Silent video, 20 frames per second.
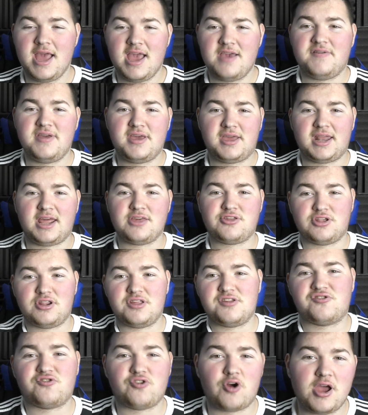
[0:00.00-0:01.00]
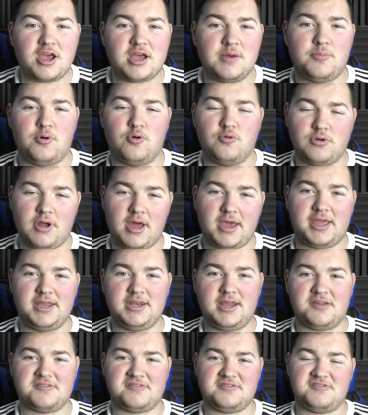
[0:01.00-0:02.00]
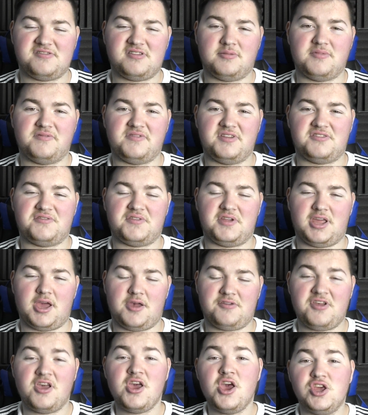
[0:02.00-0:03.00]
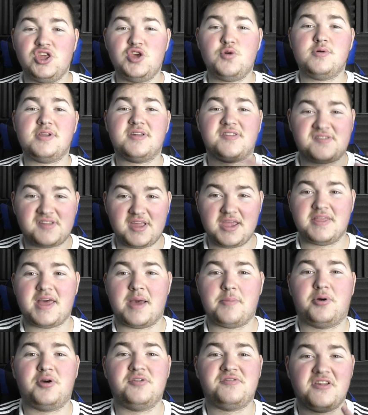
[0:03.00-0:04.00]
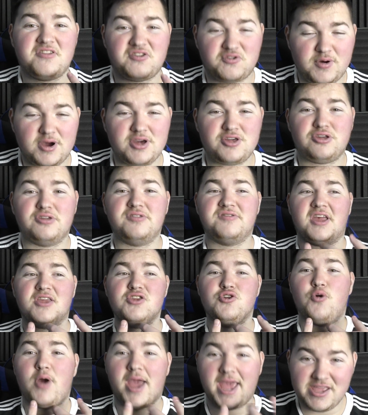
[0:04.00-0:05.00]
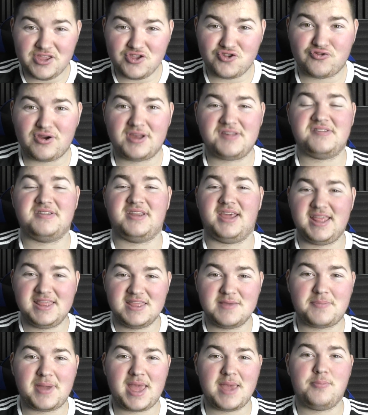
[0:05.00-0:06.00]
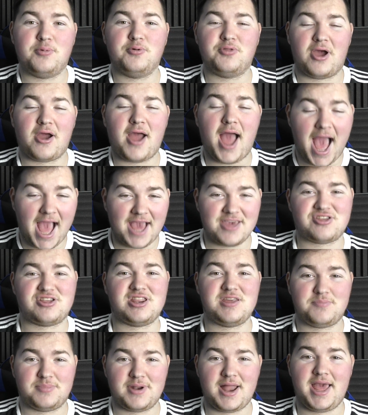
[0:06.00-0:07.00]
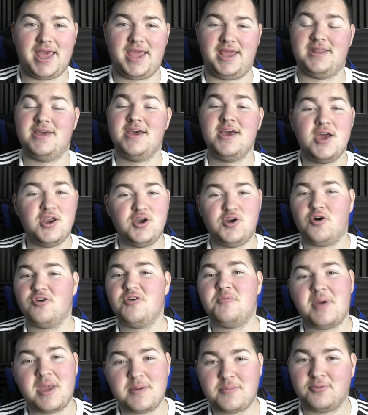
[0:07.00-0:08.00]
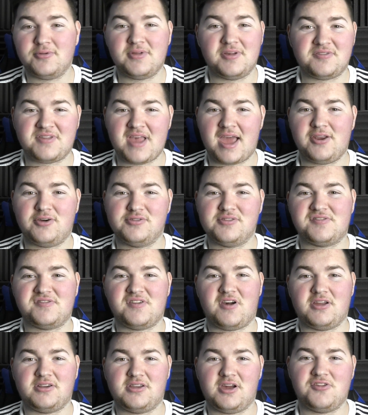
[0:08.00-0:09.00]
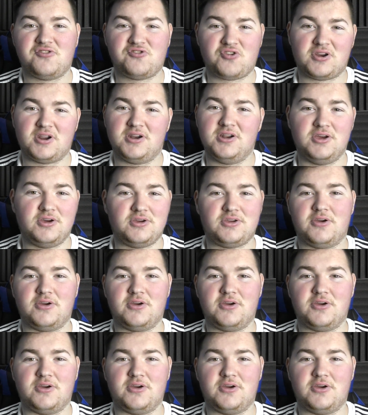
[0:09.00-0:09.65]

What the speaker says: if he could actually strike a ball like he does in some of his videos. You want to see that because there's questions and you're interested in the people that are actually playing, not the people that are standing on the sidelines trying to look